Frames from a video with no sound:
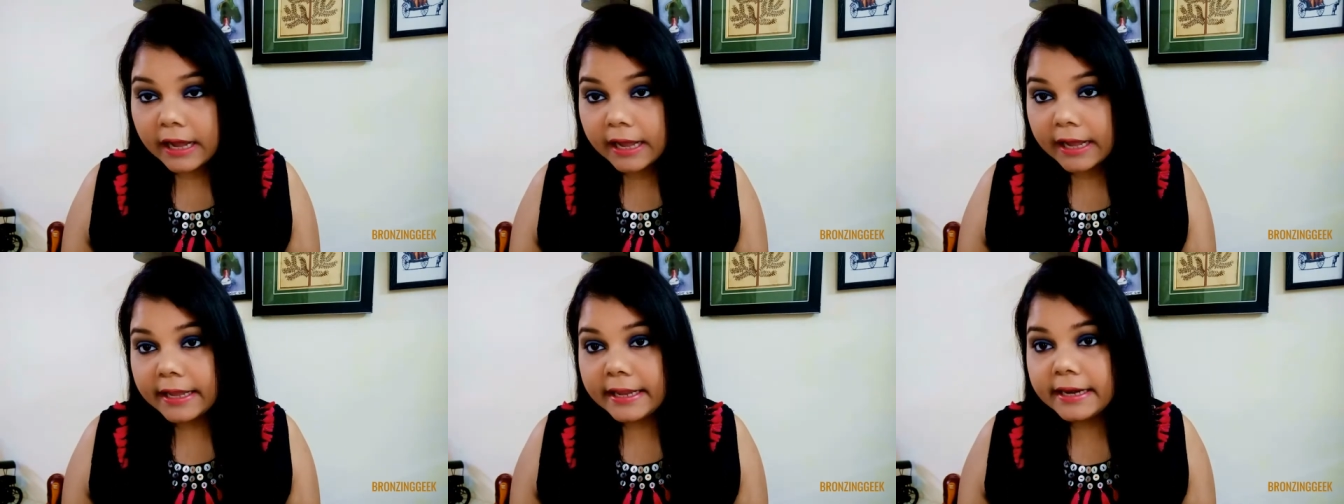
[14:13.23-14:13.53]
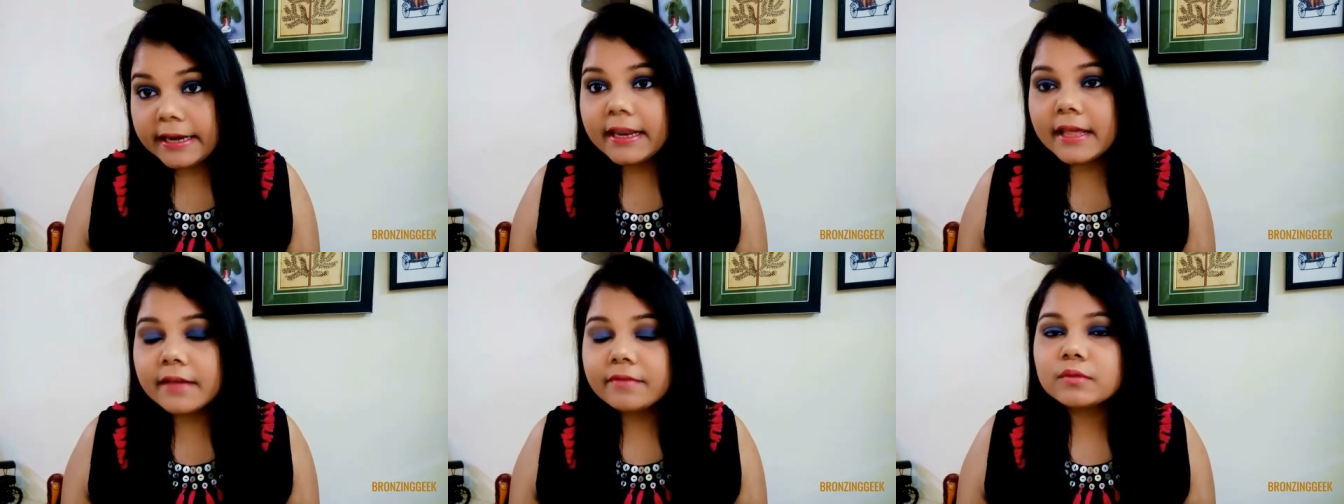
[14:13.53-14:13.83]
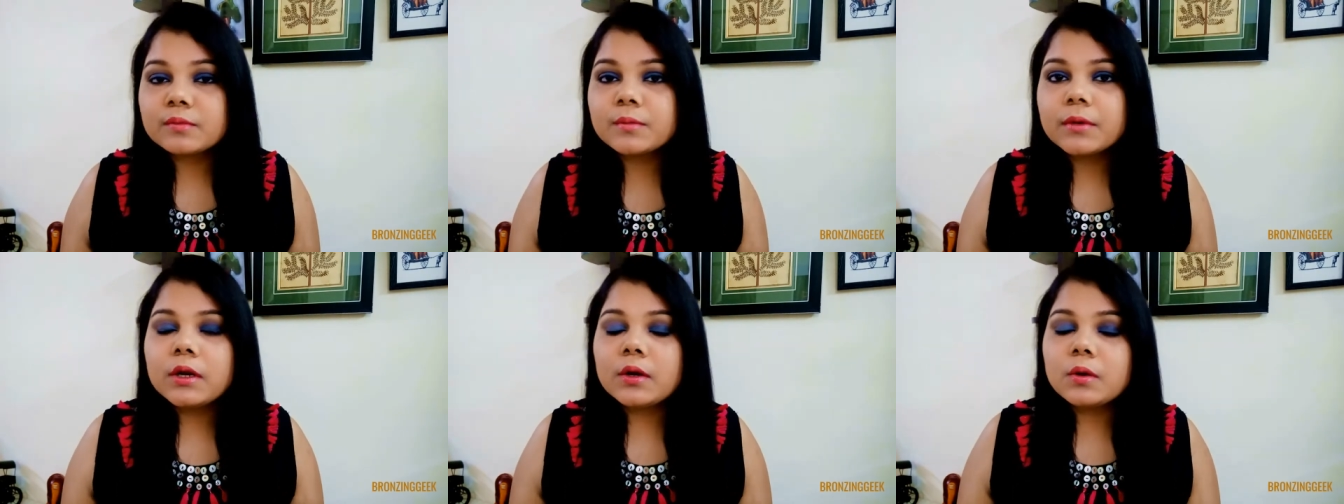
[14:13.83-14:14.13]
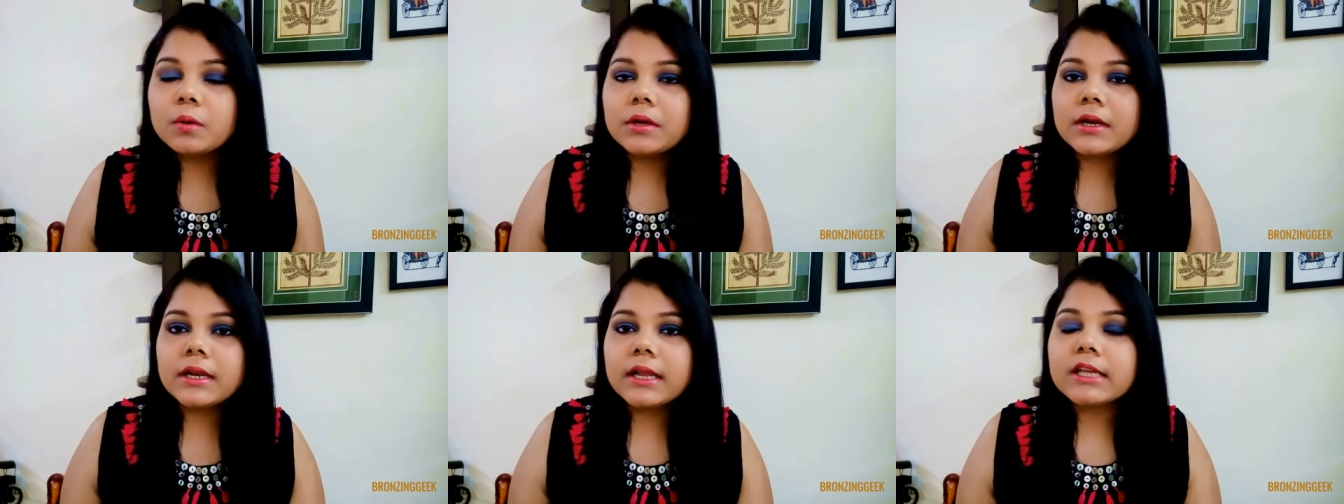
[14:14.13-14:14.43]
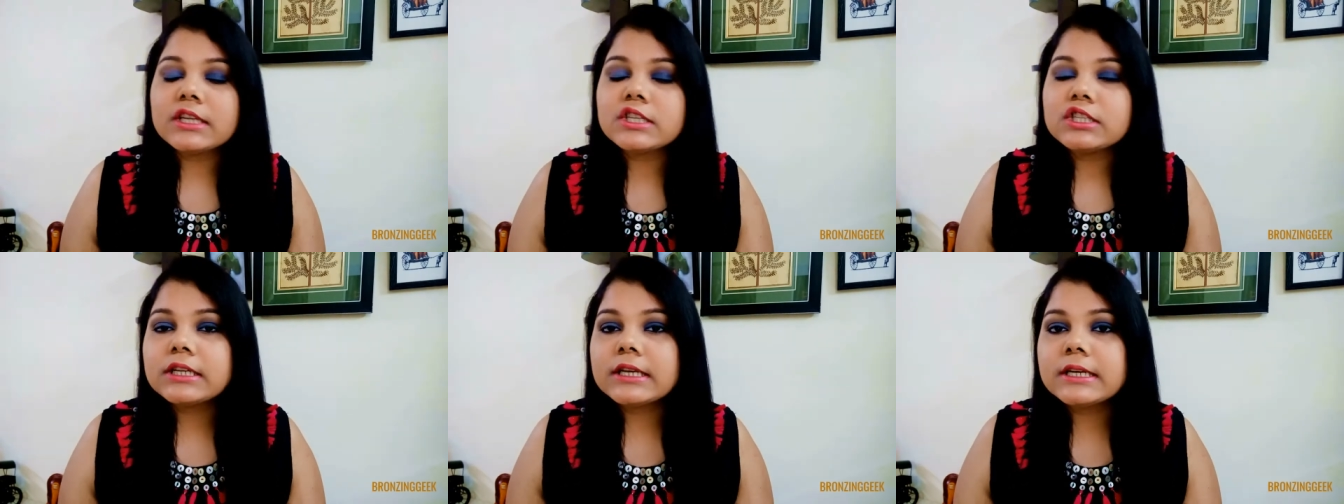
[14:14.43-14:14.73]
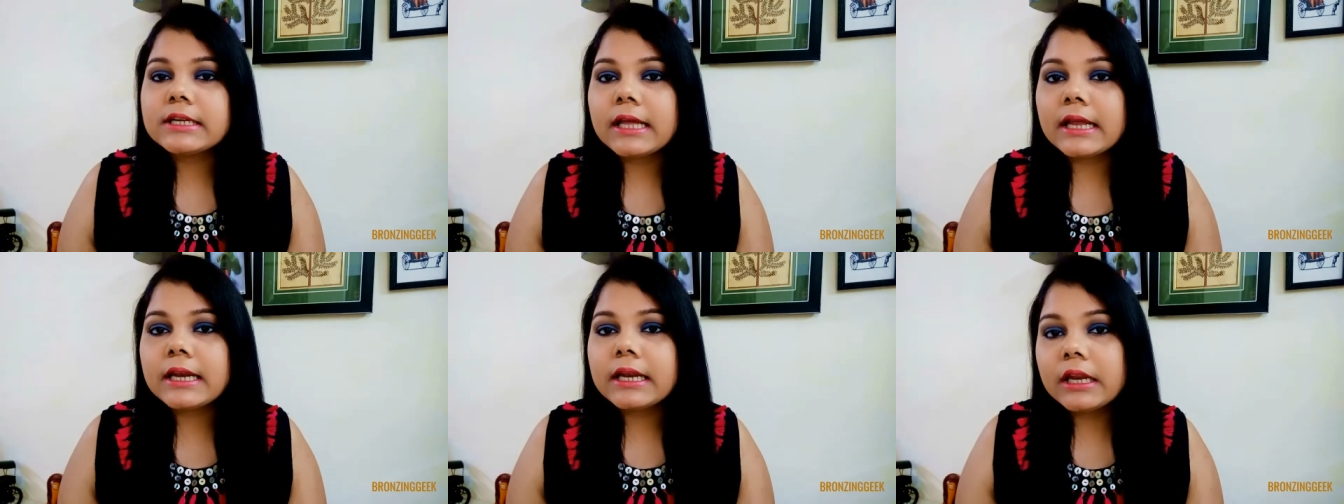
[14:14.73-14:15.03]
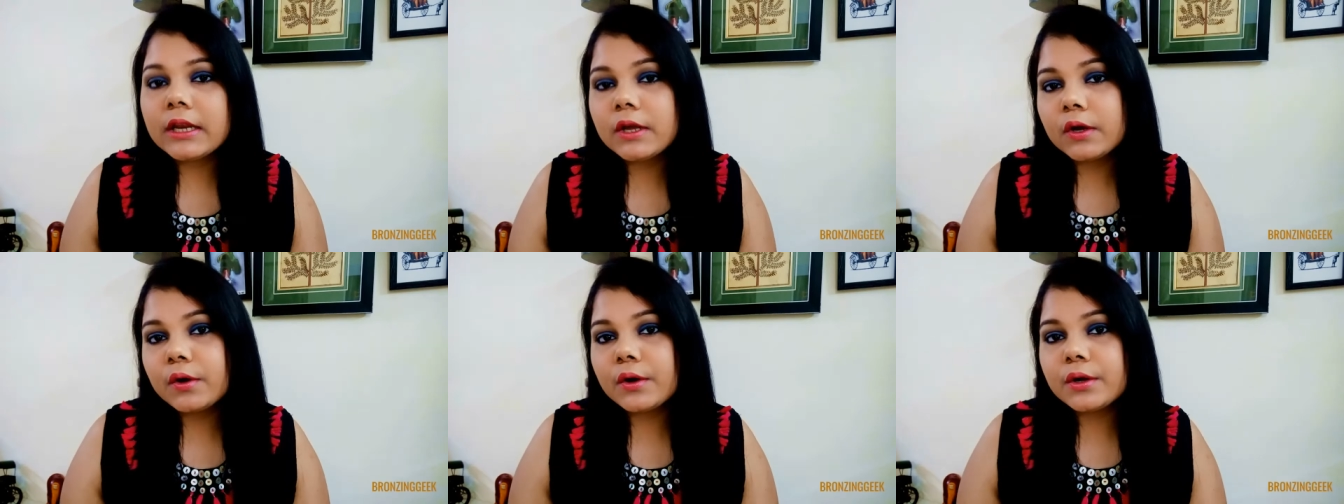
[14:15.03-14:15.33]
I left my lower lash line and
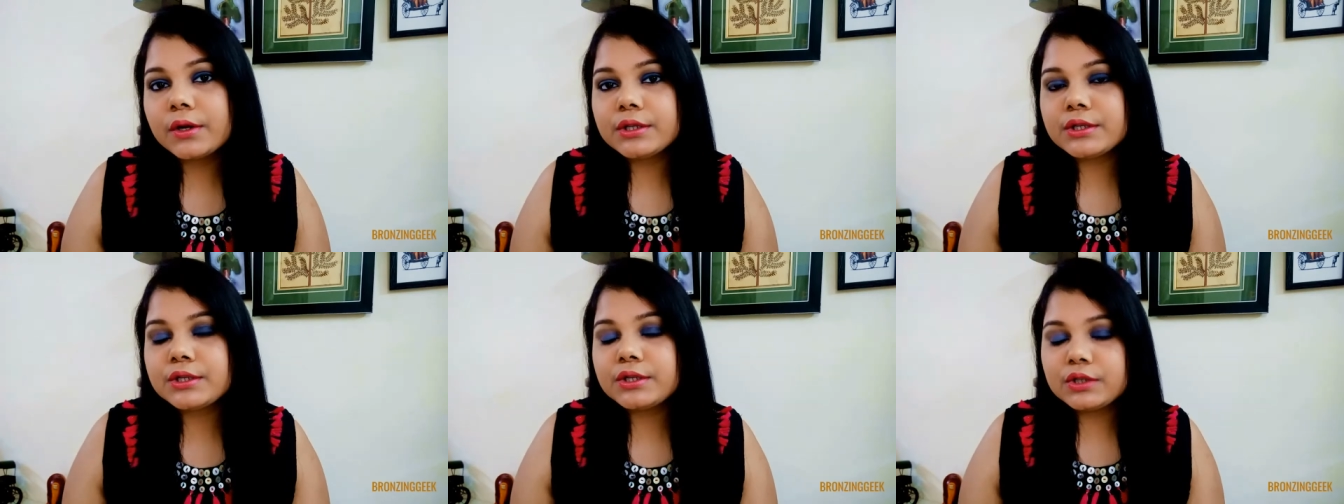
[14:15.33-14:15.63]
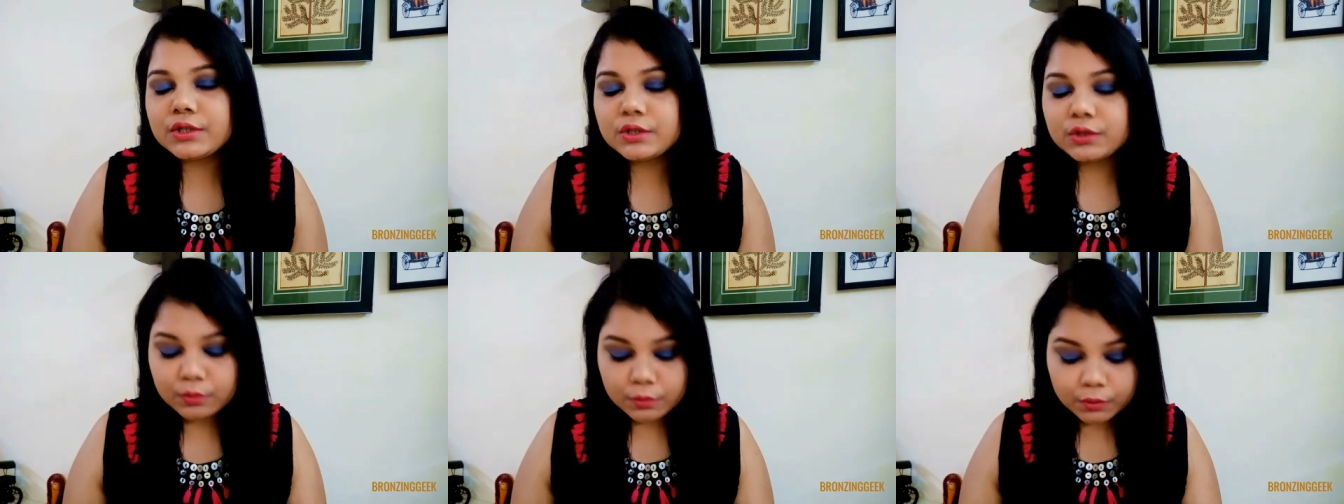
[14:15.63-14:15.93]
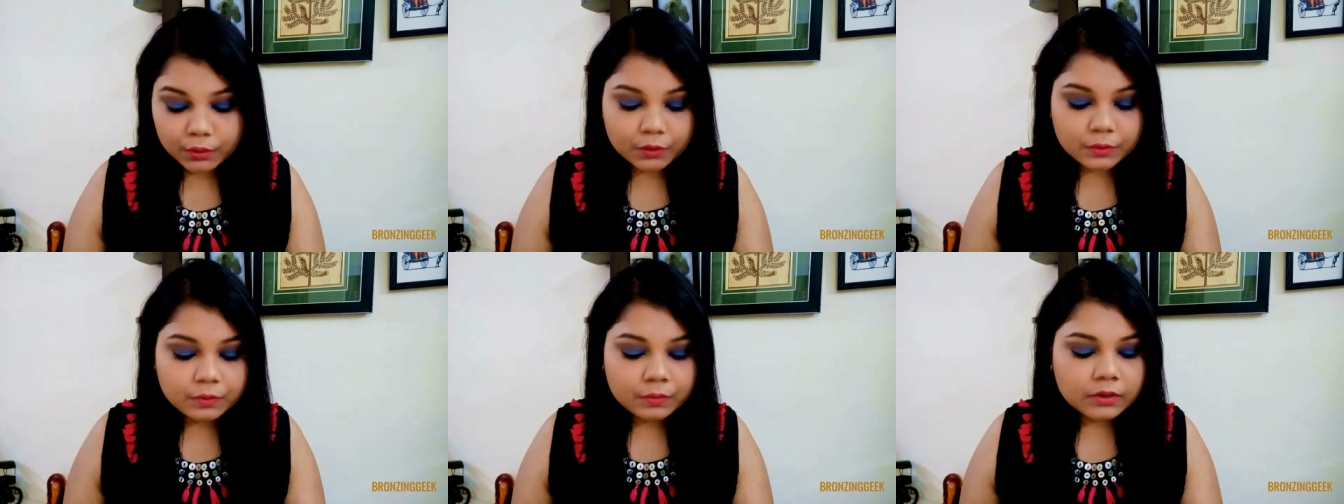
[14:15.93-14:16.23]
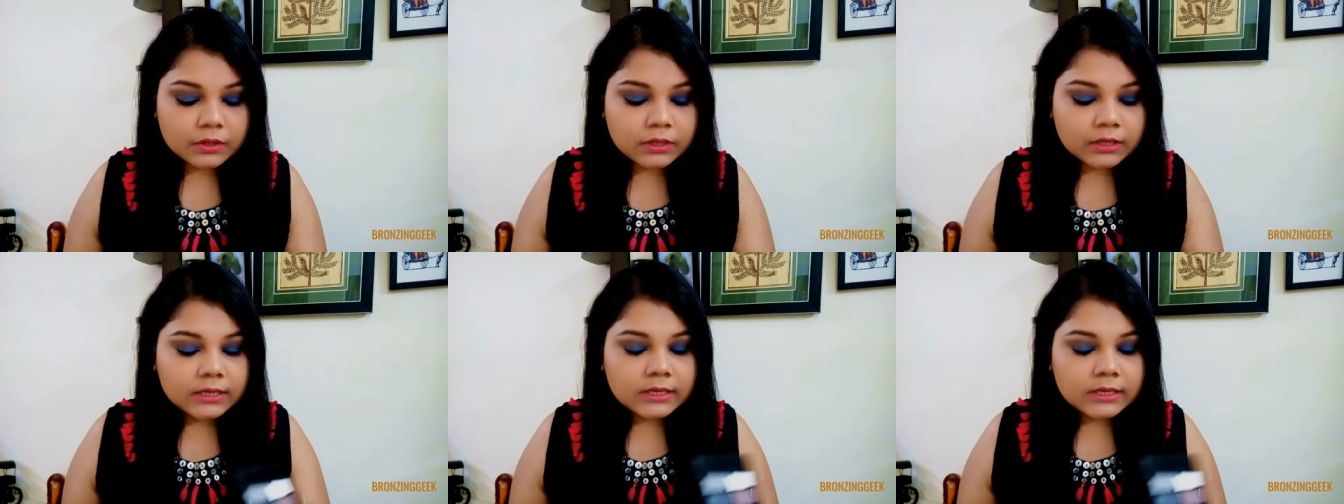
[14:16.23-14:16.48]
inner corners to show you.